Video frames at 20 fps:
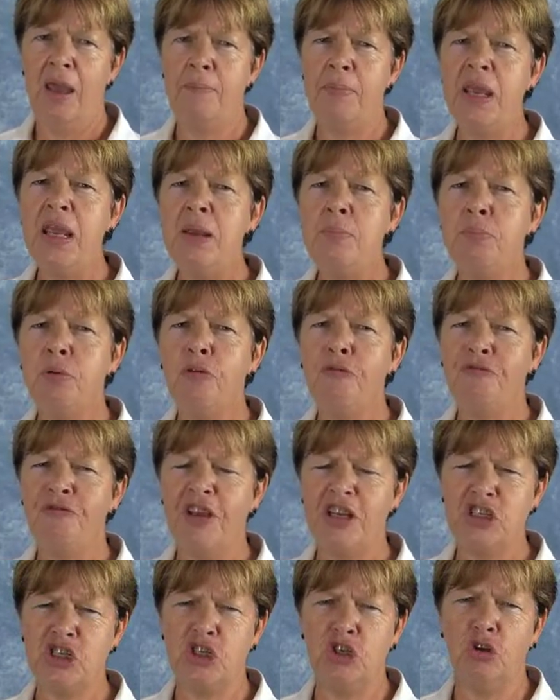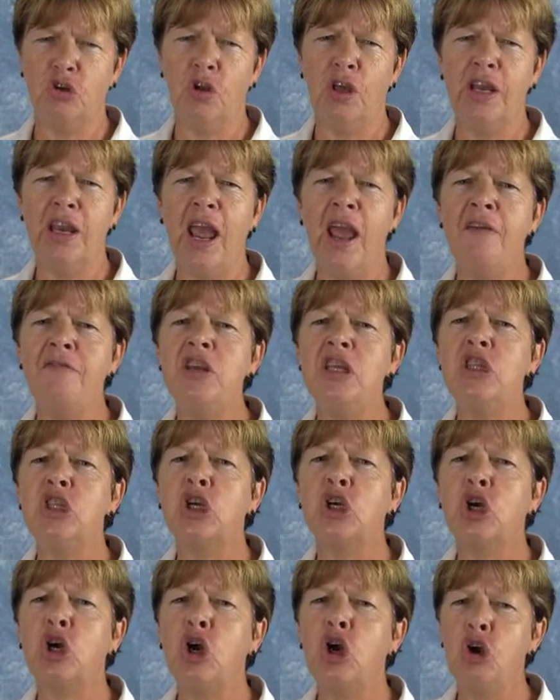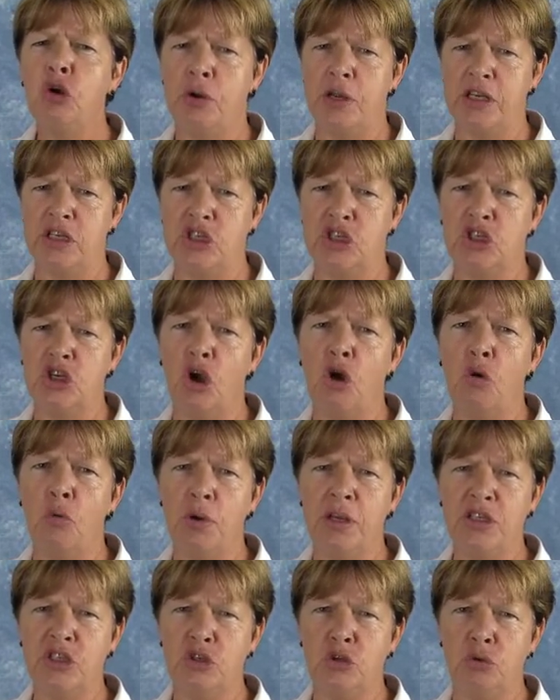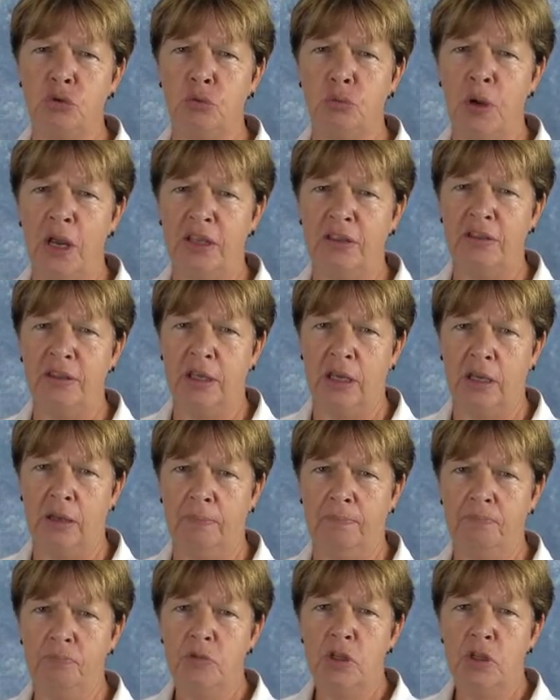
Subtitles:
being professional, and having the courage to always do the right thing.